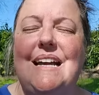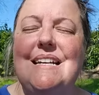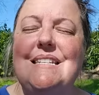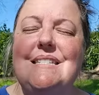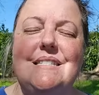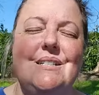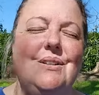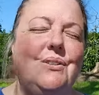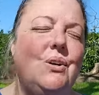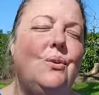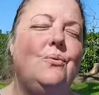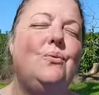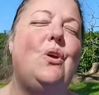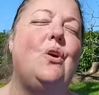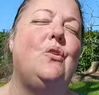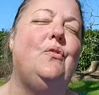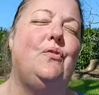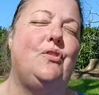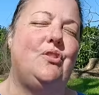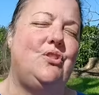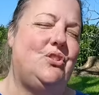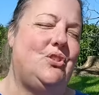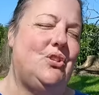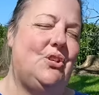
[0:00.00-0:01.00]
I still don't know
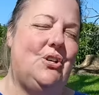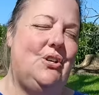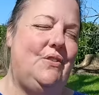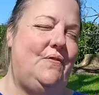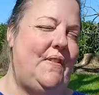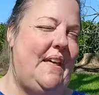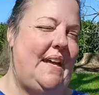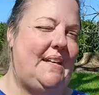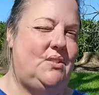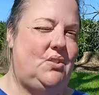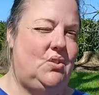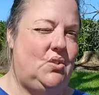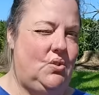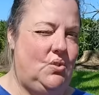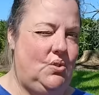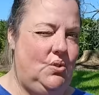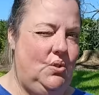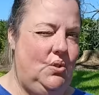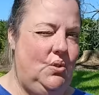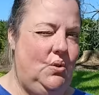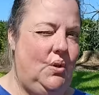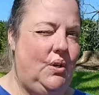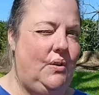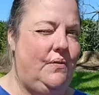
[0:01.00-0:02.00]
for sure if that's
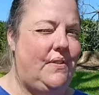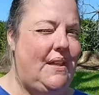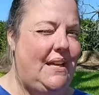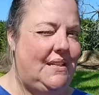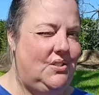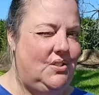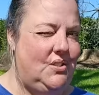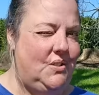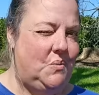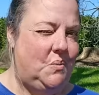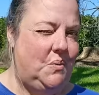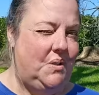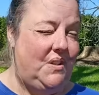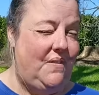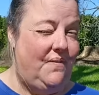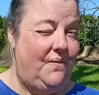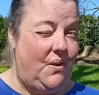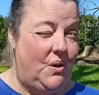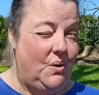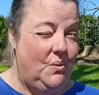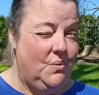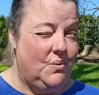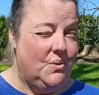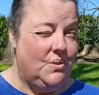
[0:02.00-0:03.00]
true or if that's just what the
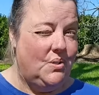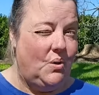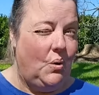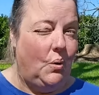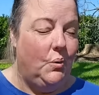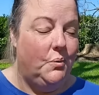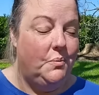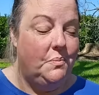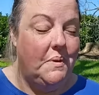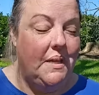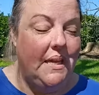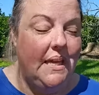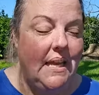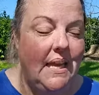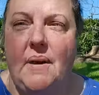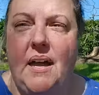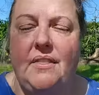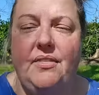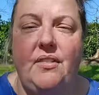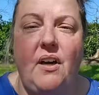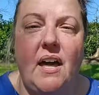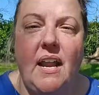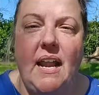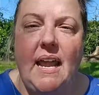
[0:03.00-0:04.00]
folks told me. I
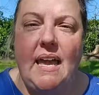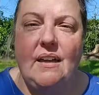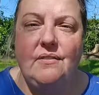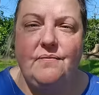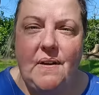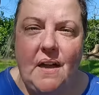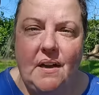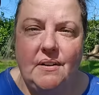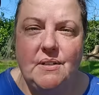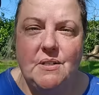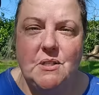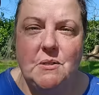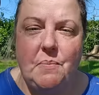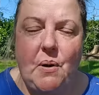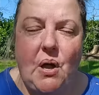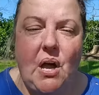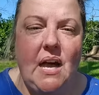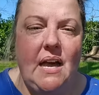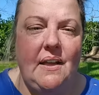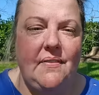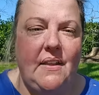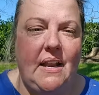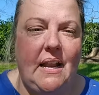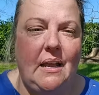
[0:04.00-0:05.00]
thought I had found a
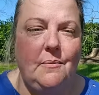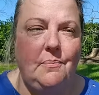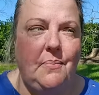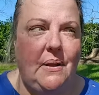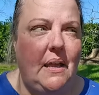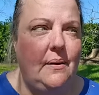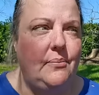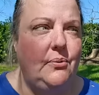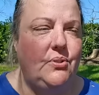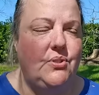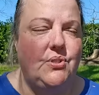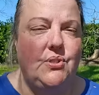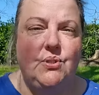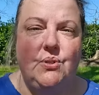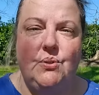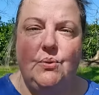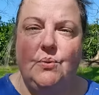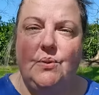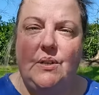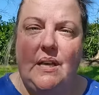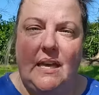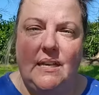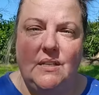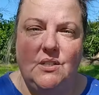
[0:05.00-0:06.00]
spot that I'd be able to
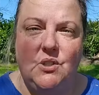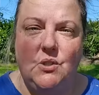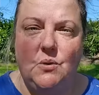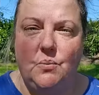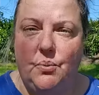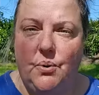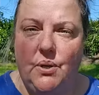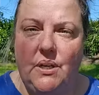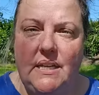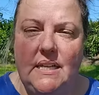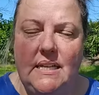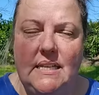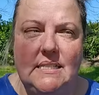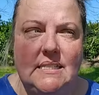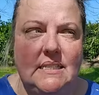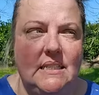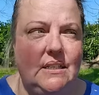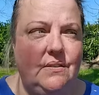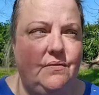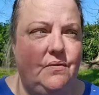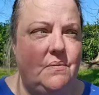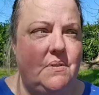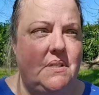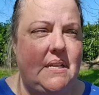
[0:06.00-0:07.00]
get to pretty
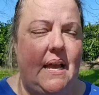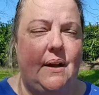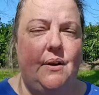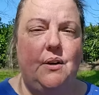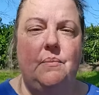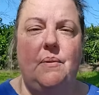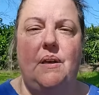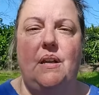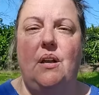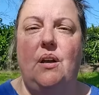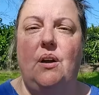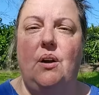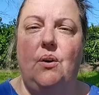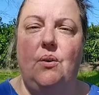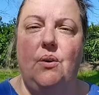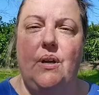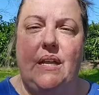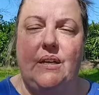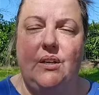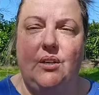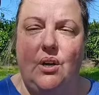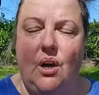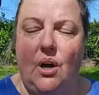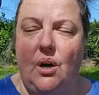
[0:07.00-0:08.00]
easily from Sacramento
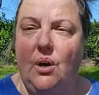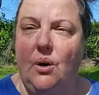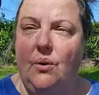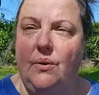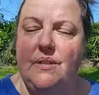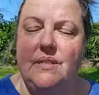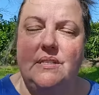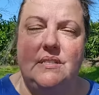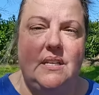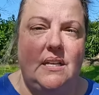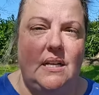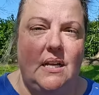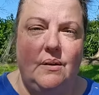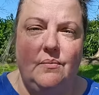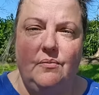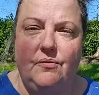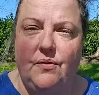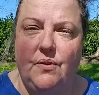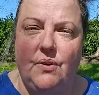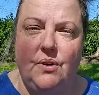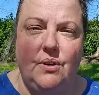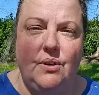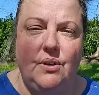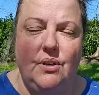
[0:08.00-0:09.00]
and go and set up
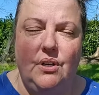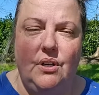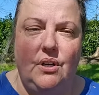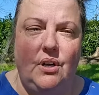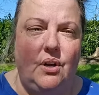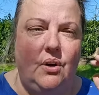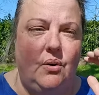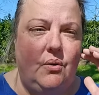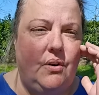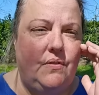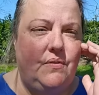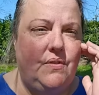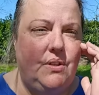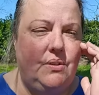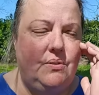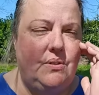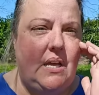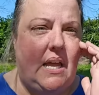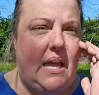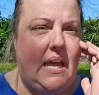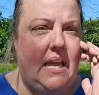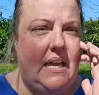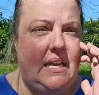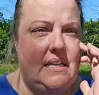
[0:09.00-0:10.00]
for, you know, a few
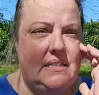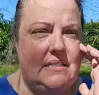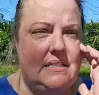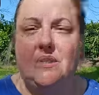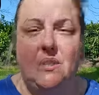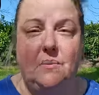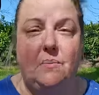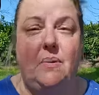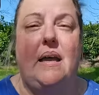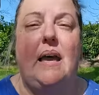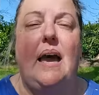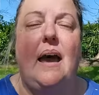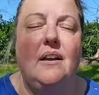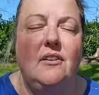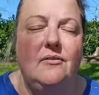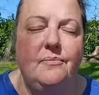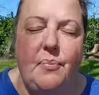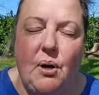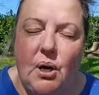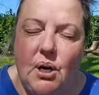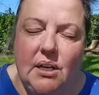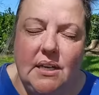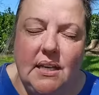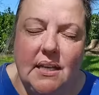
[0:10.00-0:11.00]
days to be out of
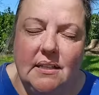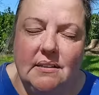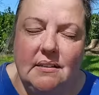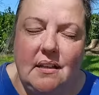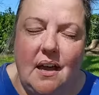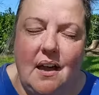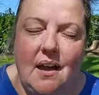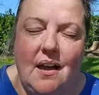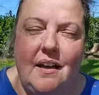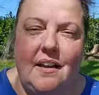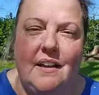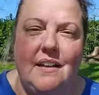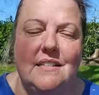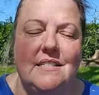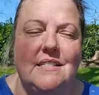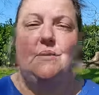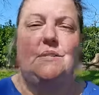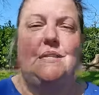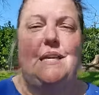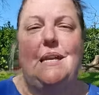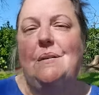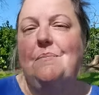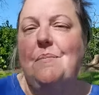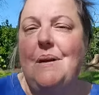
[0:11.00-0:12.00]
parking lots,
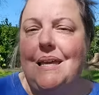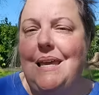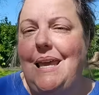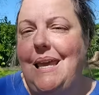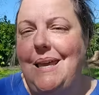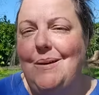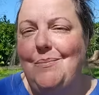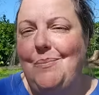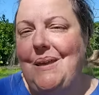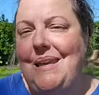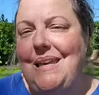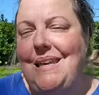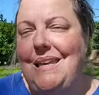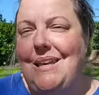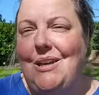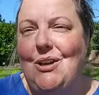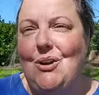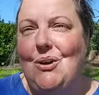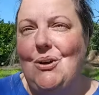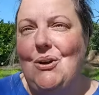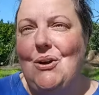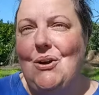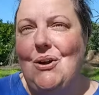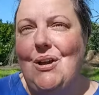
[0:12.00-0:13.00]
set up my camping
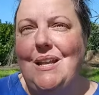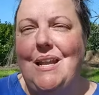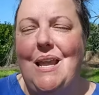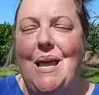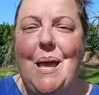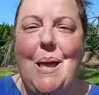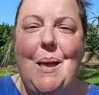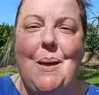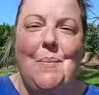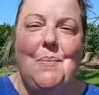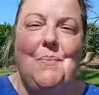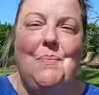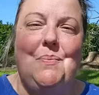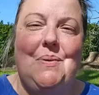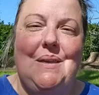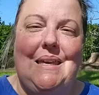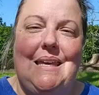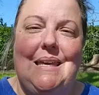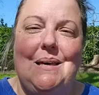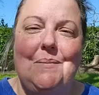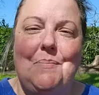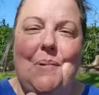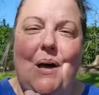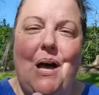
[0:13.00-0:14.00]
gear and
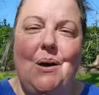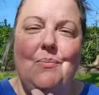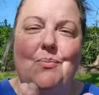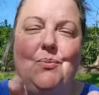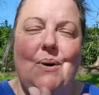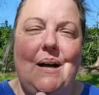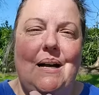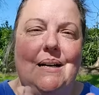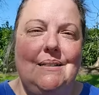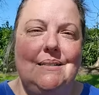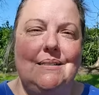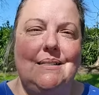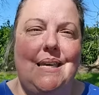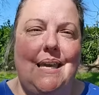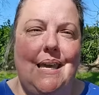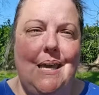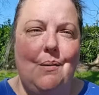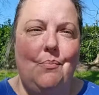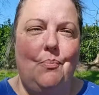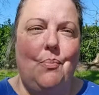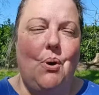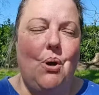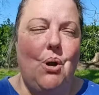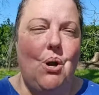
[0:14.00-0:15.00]
be a Bob Wells
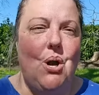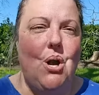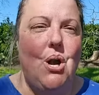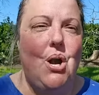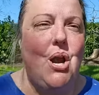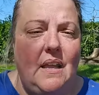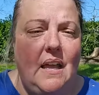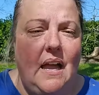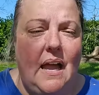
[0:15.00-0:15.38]
camper.